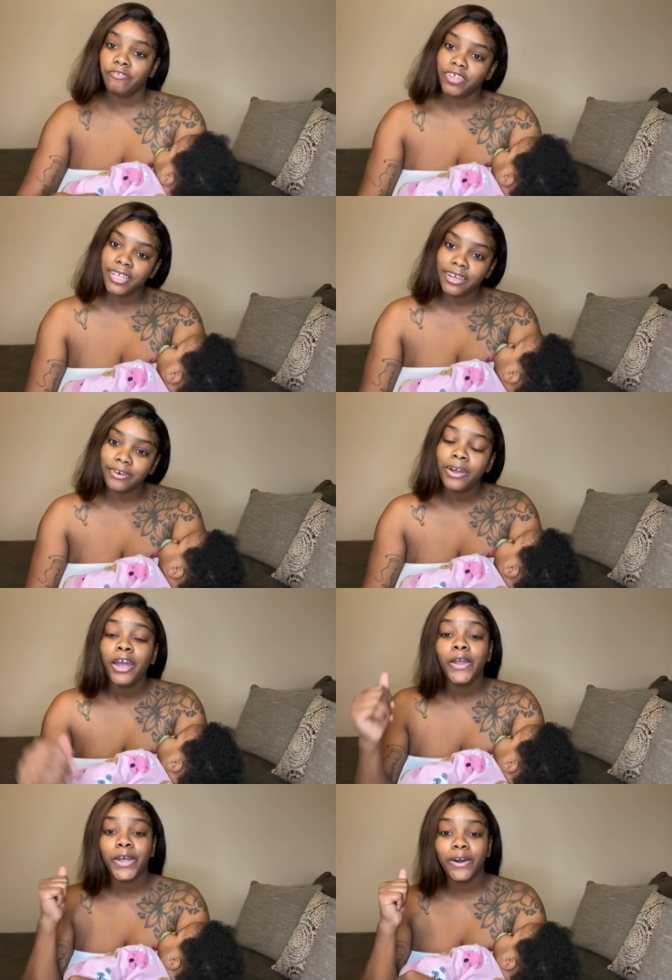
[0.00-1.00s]
video,
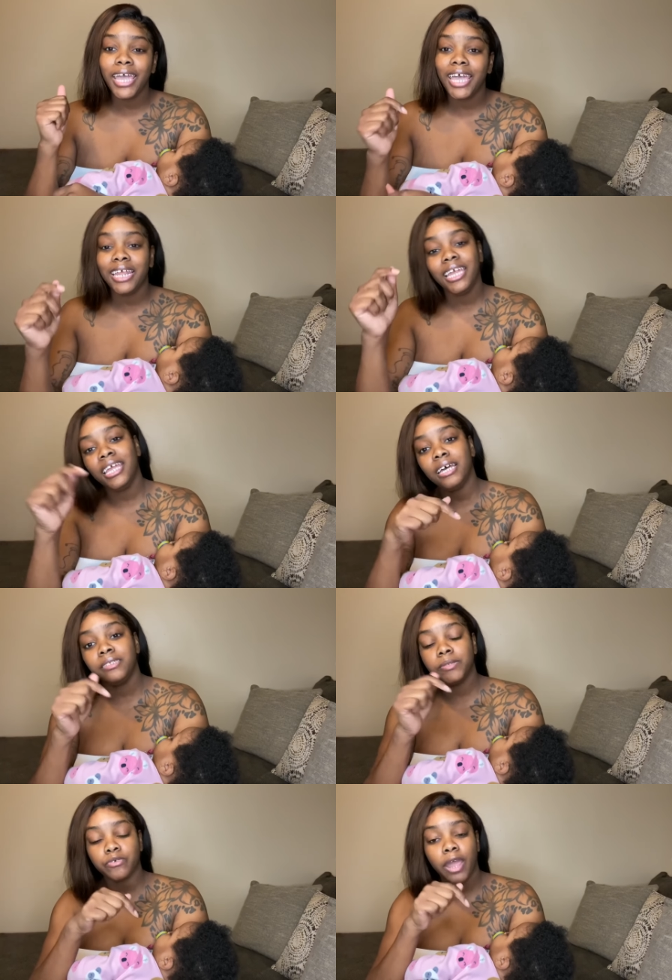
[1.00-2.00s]
go ahead and hit that
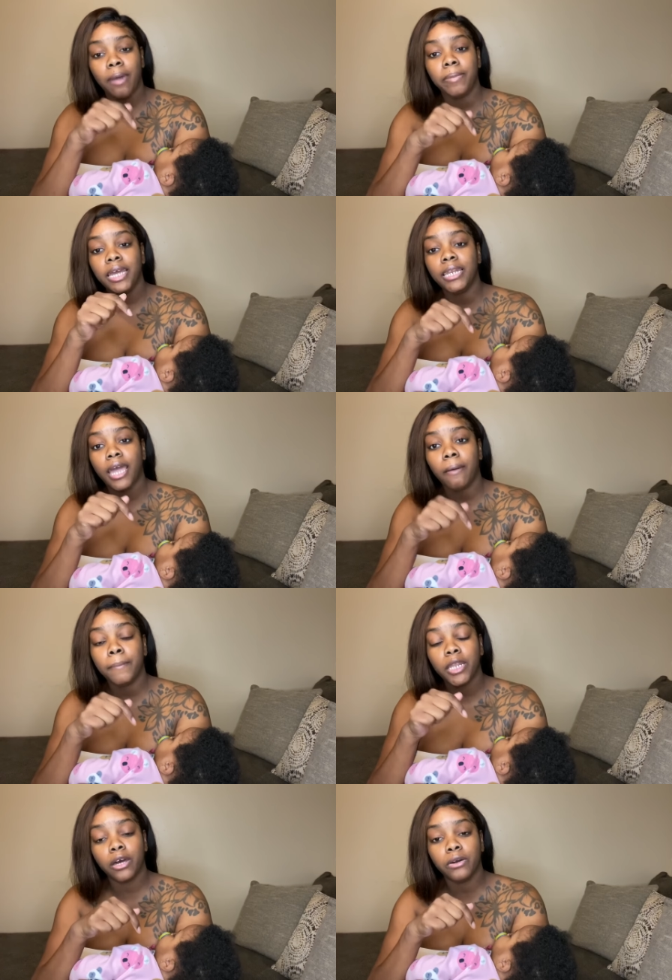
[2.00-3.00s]
subscribe button down
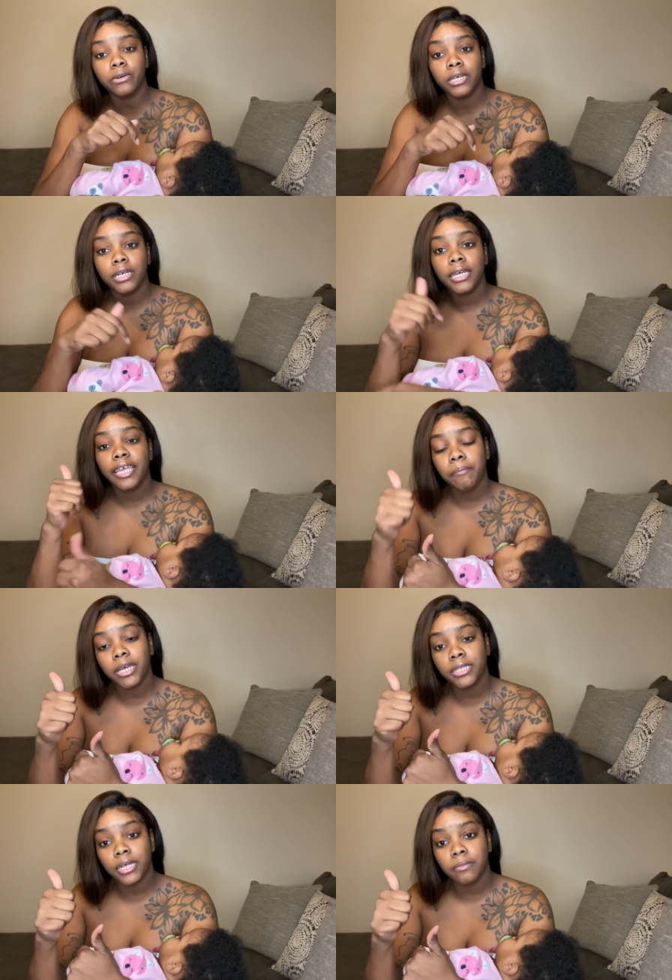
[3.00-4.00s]
below. Give me
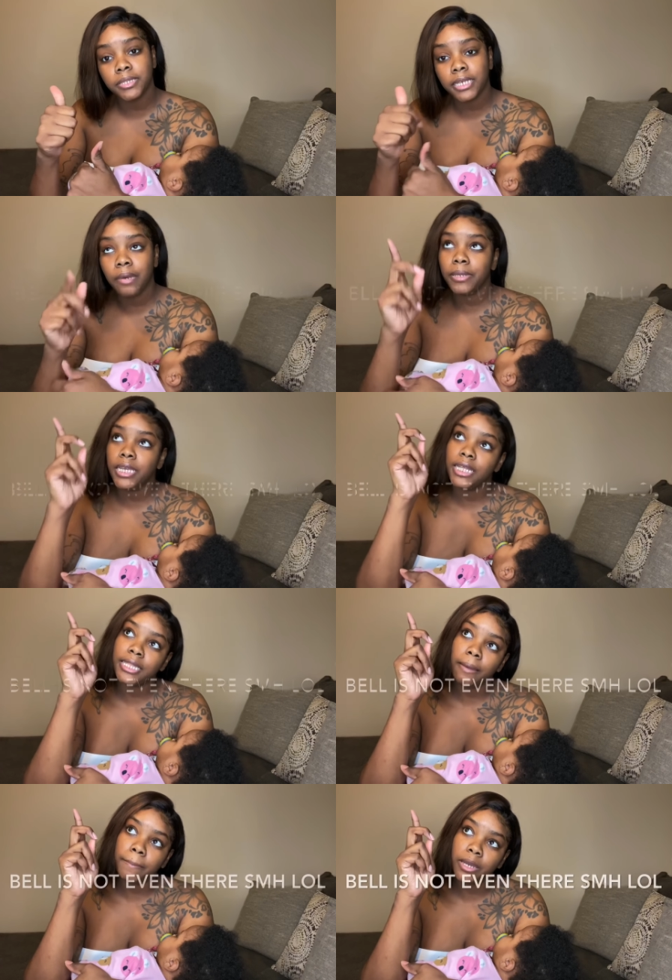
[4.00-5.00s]
a thumbs up and hit
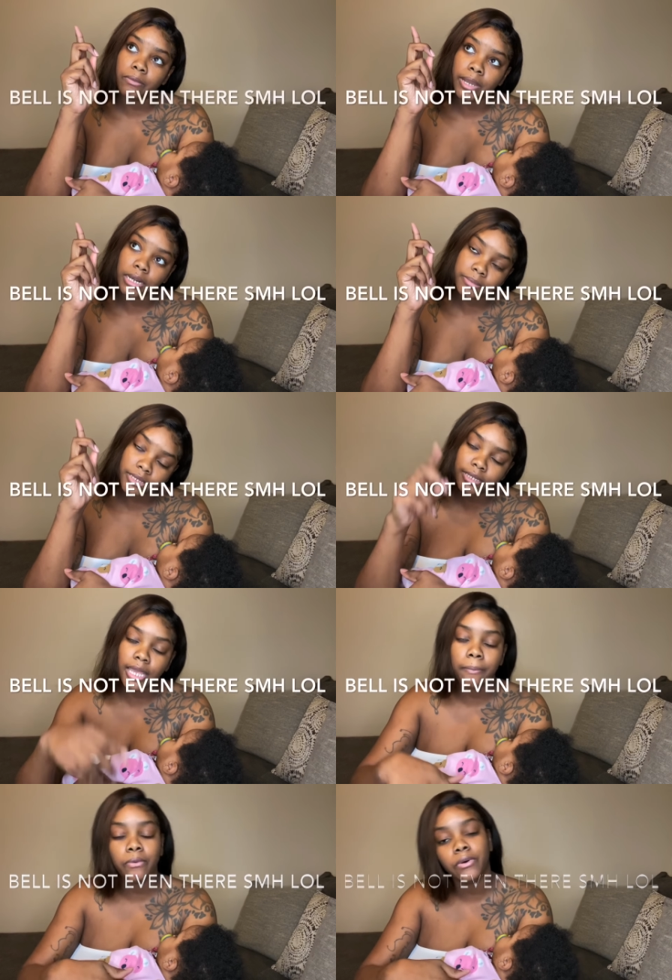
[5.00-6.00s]
that bell right up in the
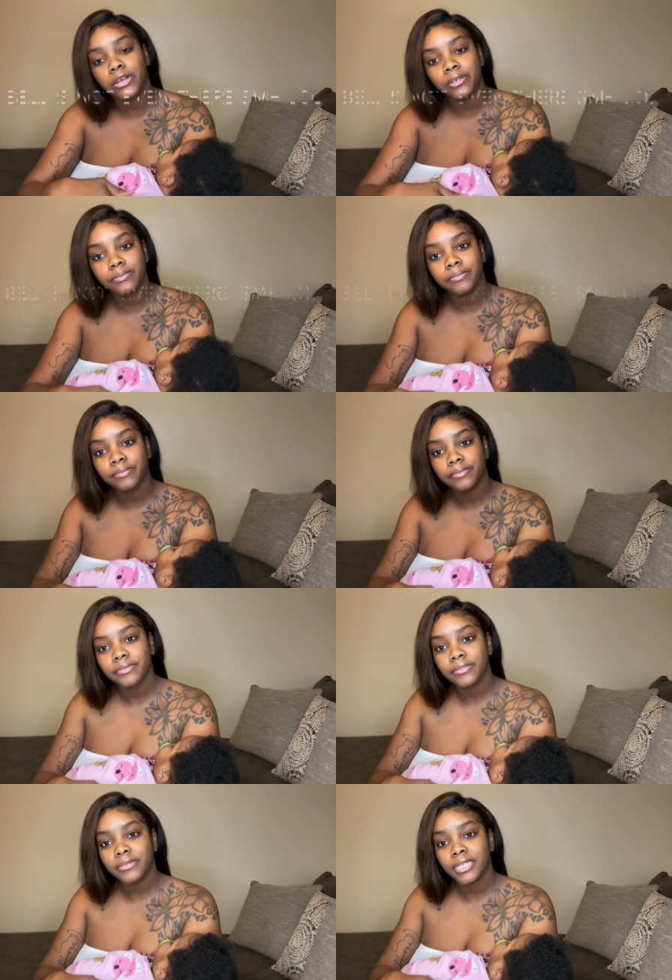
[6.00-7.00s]
top corner.
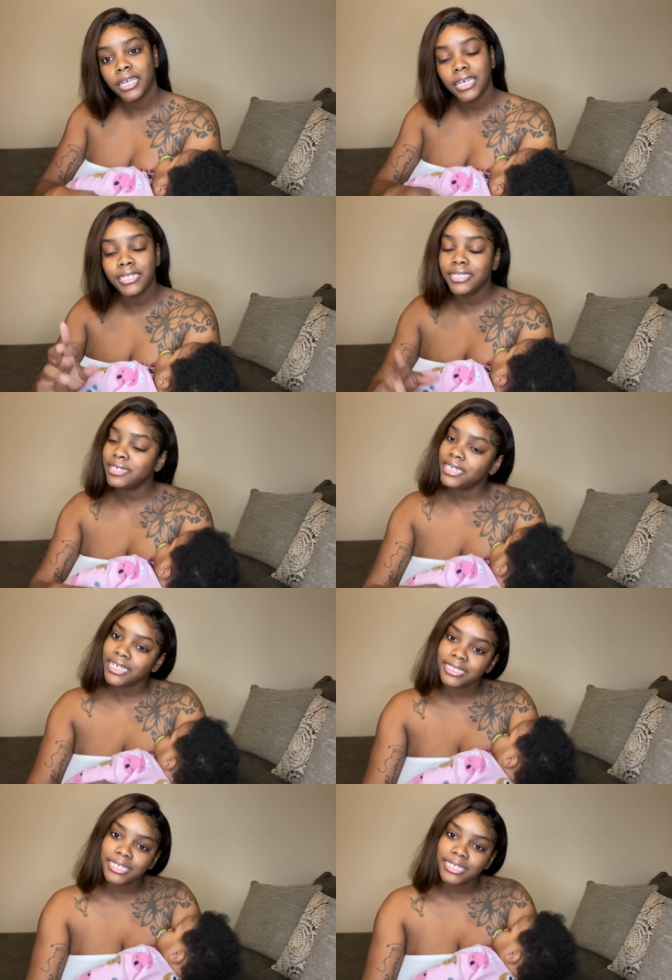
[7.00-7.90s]
Until next